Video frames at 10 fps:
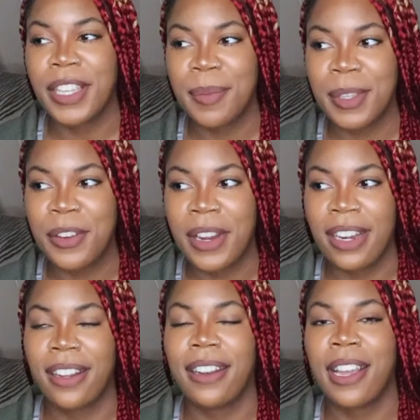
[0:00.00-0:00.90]
it could be
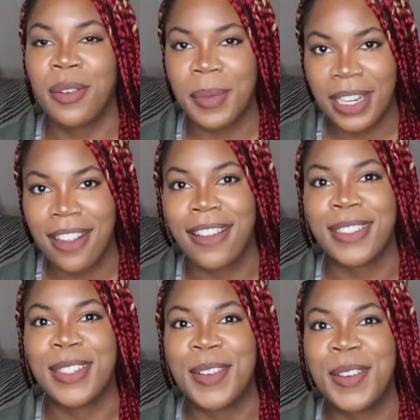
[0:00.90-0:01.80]
granted, I would be in
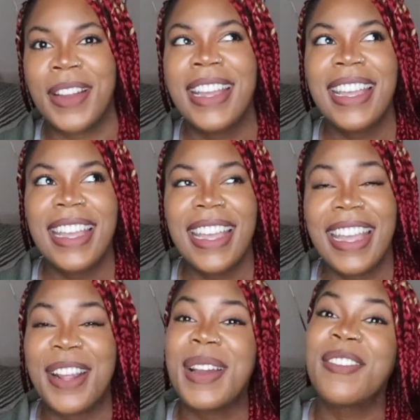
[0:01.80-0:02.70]
Oslo
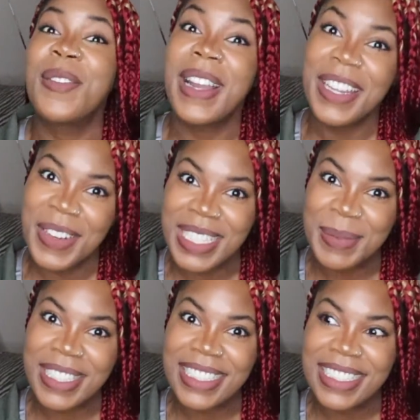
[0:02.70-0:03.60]
and I'll have a white
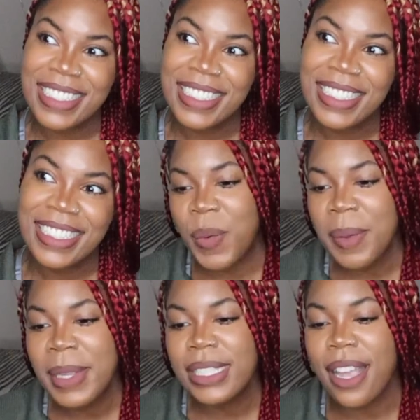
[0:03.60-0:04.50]
Christmas.
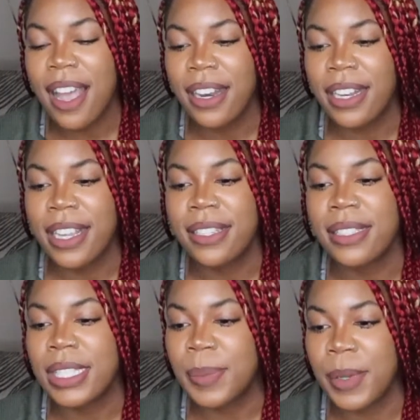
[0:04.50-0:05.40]
What makes the holidays
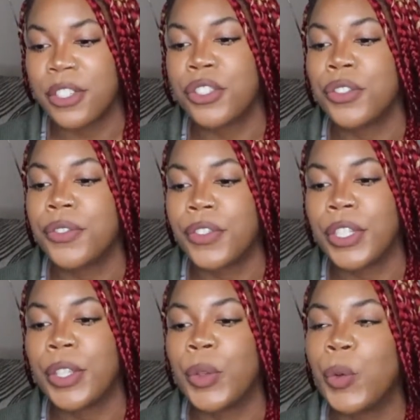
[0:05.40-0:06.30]
special for
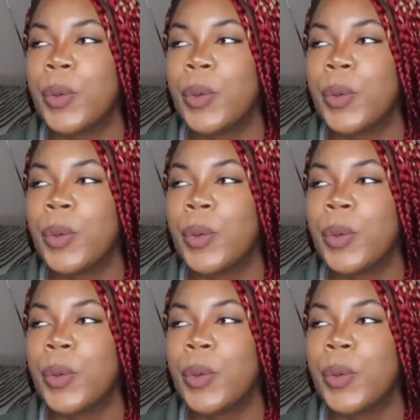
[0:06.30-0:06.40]
you?